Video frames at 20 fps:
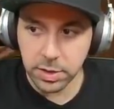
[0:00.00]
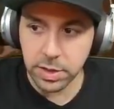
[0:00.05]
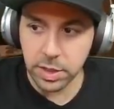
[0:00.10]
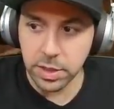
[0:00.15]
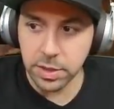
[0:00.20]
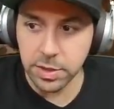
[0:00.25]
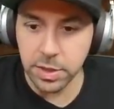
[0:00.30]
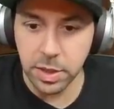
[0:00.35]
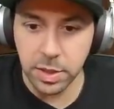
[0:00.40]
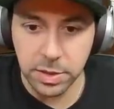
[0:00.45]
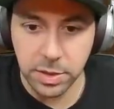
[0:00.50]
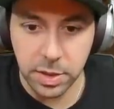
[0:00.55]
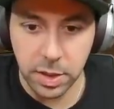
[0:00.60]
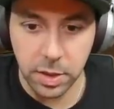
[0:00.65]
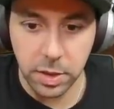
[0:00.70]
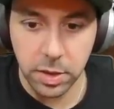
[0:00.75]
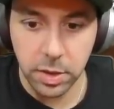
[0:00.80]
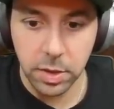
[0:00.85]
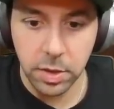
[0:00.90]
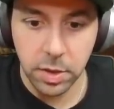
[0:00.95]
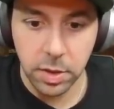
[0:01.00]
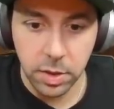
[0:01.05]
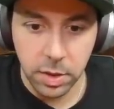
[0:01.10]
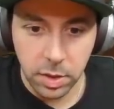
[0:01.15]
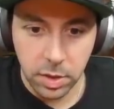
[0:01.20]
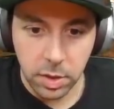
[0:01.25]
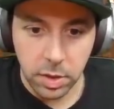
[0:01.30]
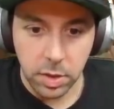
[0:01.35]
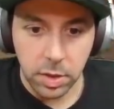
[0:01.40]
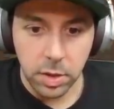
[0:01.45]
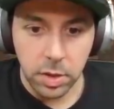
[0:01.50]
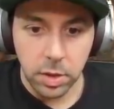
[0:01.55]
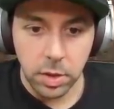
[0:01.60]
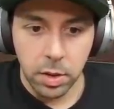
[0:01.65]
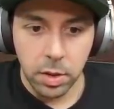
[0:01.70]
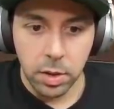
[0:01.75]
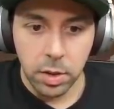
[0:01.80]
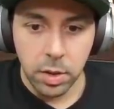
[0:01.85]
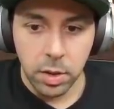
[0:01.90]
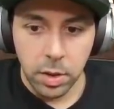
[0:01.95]
You got. That is that is that.
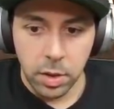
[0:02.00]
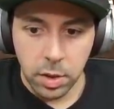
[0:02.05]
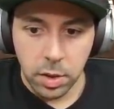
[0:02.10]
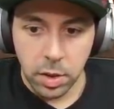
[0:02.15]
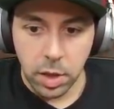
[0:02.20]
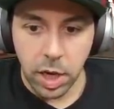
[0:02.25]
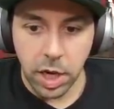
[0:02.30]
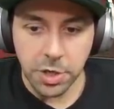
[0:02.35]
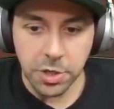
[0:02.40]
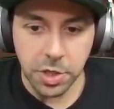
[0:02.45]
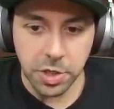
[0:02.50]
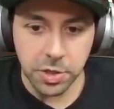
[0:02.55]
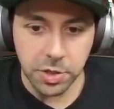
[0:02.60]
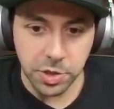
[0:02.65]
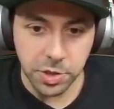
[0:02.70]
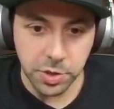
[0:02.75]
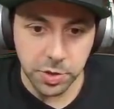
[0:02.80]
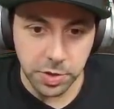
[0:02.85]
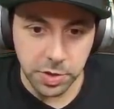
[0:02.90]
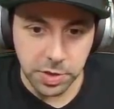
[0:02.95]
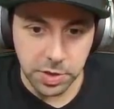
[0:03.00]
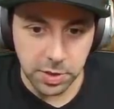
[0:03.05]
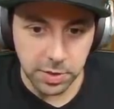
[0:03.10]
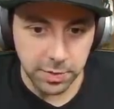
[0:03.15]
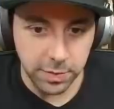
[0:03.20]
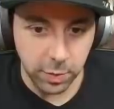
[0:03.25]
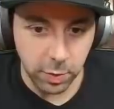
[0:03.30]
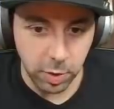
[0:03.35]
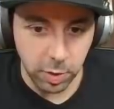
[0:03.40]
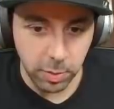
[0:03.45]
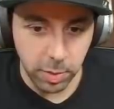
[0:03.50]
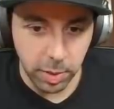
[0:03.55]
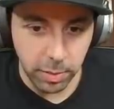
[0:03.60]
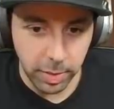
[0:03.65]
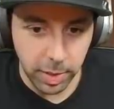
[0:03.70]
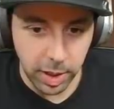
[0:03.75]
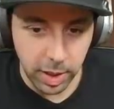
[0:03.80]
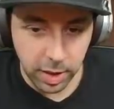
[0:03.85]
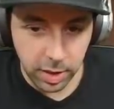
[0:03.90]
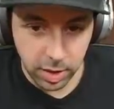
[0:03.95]
Uh, I tried to shoot the C4, my
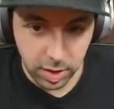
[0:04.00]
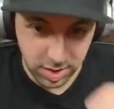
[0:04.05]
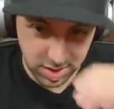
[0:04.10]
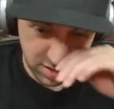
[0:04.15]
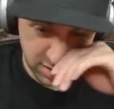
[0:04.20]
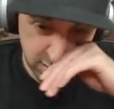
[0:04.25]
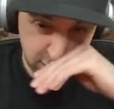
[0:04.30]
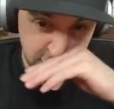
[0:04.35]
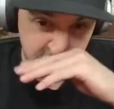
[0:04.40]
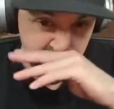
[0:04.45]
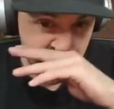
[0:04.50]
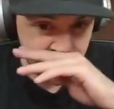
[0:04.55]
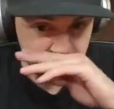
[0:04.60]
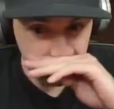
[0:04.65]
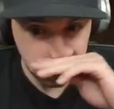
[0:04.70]
bad. No, no, no,